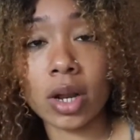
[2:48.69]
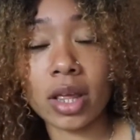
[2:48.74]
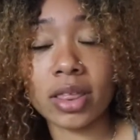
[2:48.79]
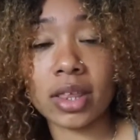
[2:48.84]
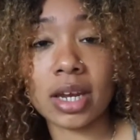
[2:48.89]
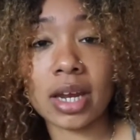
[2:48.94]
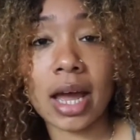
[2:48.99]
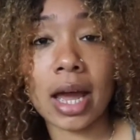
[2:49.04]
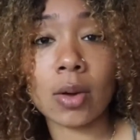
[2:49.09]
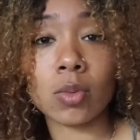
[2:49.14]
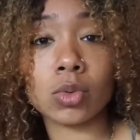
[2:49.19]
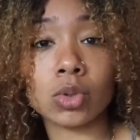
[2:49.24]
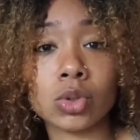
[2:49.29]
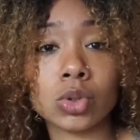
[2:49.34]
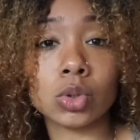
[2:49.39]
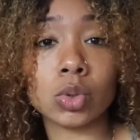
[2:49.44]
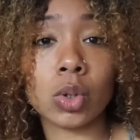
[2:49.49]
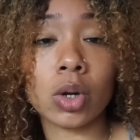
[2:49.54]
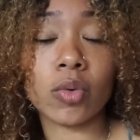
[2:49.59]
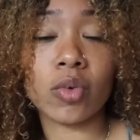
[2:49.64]
and then I will
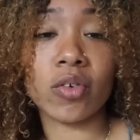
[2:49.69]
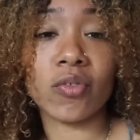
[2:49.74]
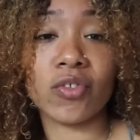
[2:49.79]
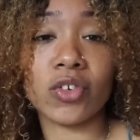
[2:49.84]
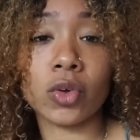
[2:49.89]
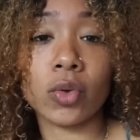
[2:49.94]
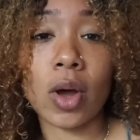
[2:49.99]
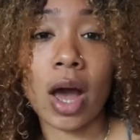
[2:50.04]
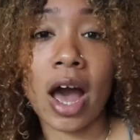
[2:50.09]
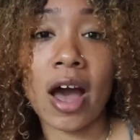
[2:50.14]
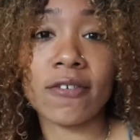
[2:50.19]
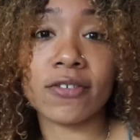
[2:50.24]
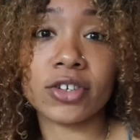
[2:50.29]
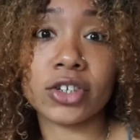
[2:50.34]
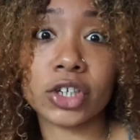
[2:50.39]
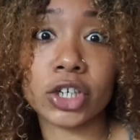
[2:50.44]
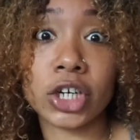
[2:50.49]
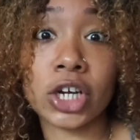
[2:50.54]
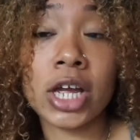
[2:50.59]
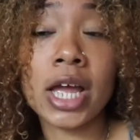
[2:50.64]
do a review
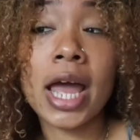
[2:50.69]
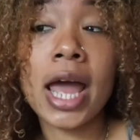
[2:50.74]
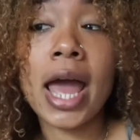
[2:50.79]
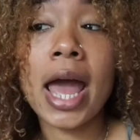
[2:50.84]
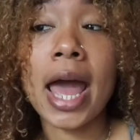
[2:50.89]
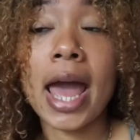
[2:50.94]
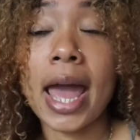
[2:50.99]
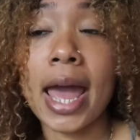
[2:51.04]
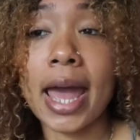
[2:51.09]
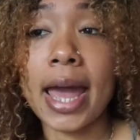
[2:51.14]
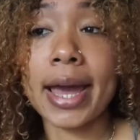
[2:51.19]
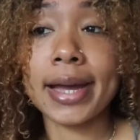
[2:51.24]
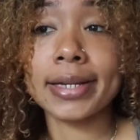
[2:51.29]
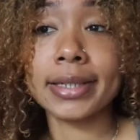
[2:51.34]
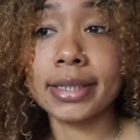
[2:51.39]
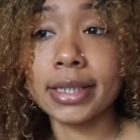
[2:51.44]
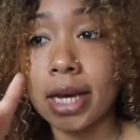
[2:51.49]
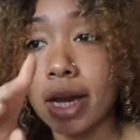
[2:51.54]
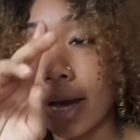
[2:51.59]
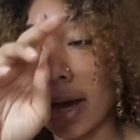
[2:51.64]
after,
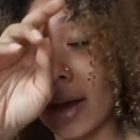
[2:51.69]
and